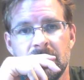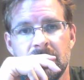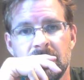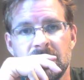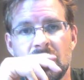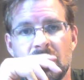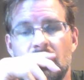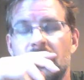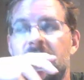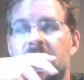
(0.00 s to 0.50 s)

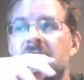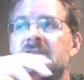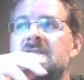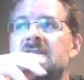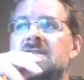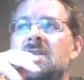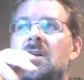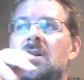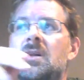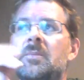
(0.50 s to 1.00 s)
So this
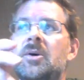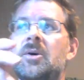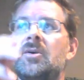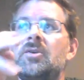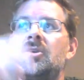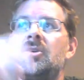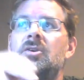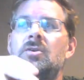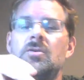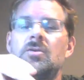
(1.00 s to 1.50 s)
is all
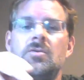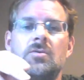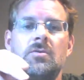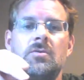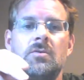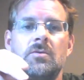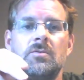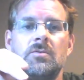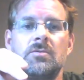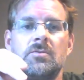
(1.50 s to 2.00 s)
about
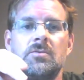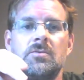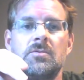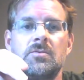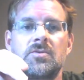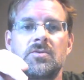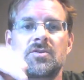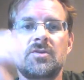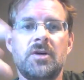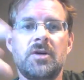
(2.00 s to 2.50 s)
you
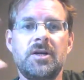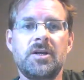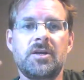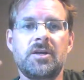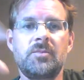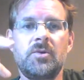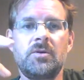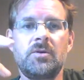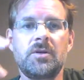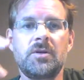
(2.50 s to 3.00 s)
trying to
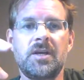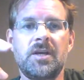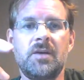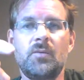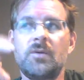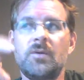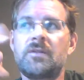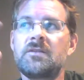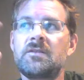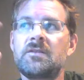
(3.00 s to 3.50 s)

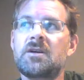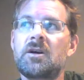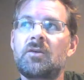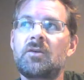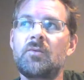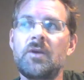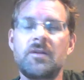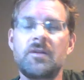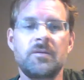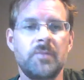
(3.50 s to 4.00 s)
communicate with its
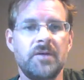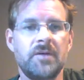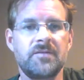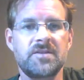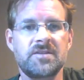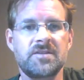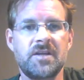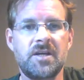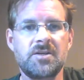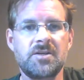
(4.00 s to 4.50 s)
algorithm of
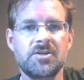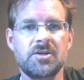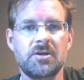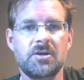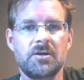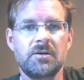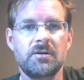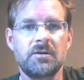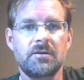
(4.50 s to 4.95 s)
its nature.